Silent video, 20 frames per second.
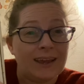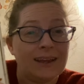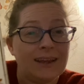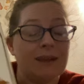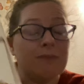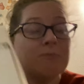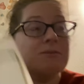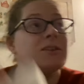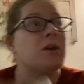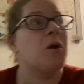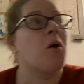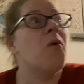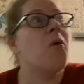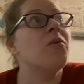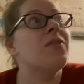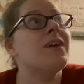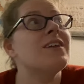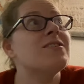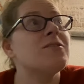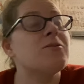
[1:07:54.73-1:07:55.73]
And I was like, oh,
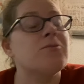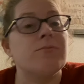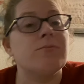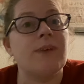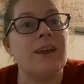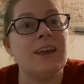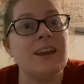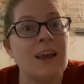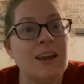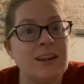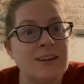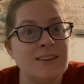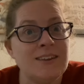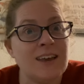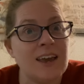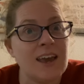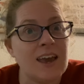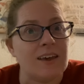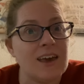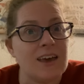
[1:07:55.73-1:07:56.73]
that's a great idea.
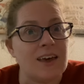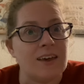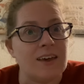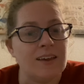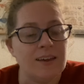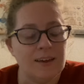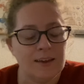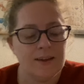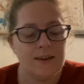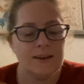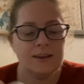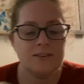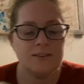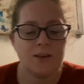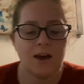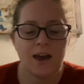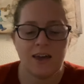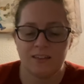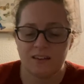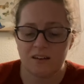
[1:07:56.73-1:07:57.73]
So
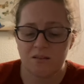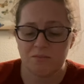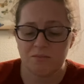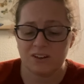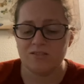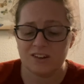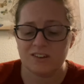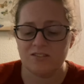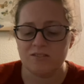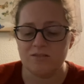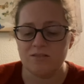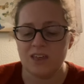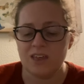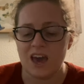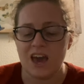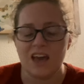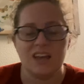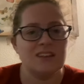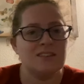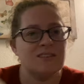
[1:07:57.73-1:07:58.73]
I think I'm going to do
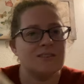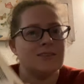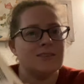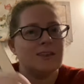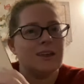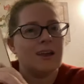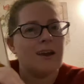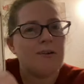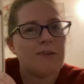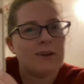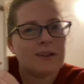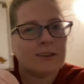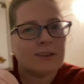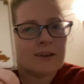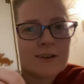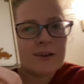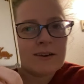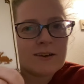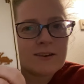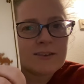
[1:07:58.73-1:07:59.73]
that and see how it
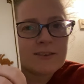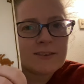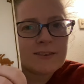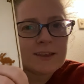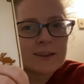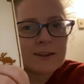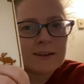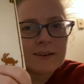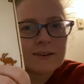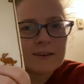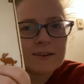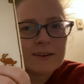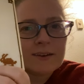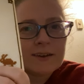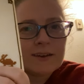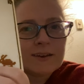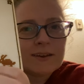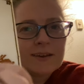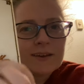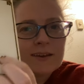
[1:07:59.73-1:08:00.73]
looks. And
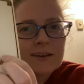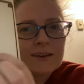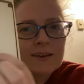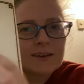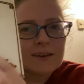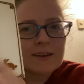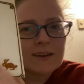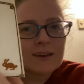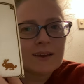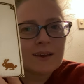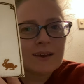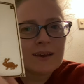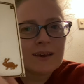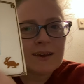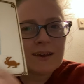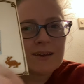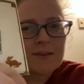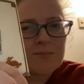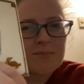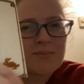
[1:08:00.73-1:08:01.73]

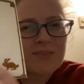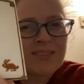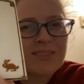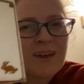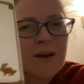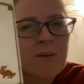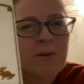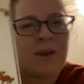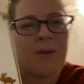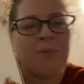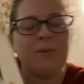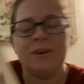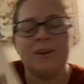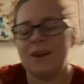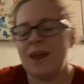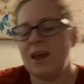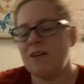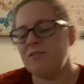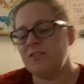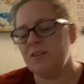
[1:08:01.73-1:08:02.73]
that way I wouldn't
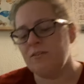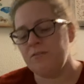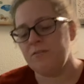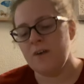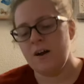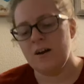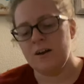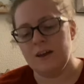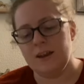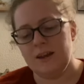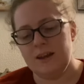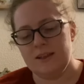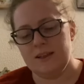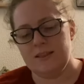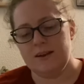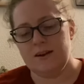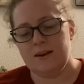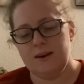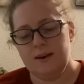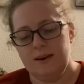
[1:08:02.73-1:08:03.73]
have to frog it either.